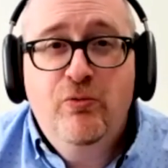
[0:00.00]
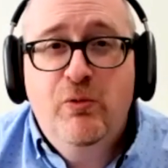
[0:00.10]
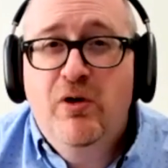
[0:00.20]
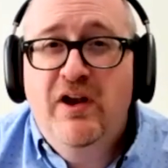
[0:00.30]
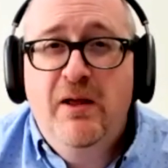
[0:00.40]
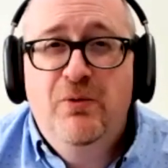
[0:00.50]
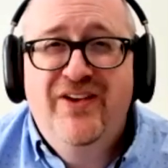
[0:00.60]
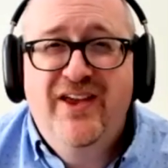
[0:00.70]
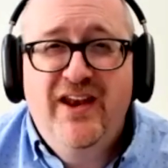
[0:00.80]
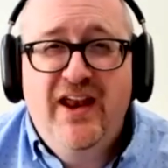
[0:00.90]
We weren't able
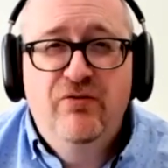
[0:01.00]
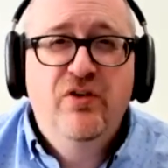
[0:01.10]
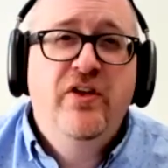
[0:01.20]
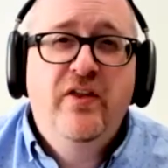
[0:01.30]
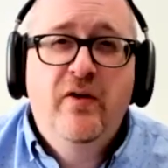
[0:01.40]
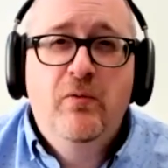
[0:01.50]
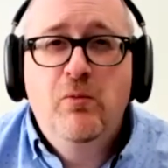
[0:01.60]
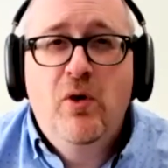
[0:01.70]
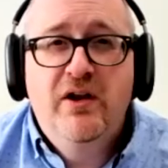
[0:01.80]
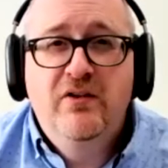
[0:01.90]
to get everything that we
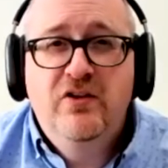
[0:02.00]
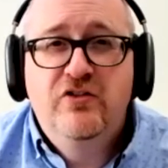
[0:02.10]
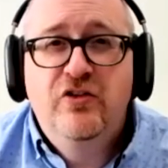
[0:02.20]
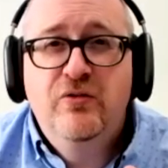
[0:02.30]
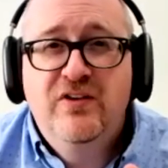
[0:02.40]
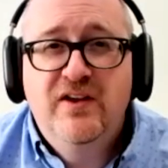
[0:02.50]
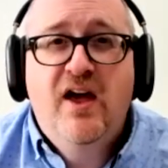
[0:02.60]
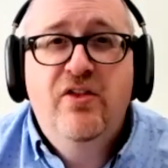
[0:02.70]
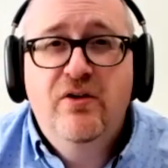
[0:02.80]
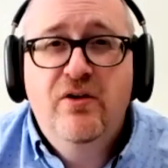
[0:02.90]
wanted to do
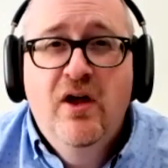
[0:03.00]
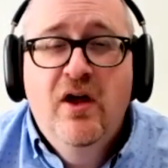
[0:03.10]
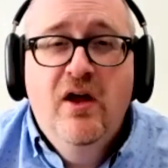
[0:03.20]
together.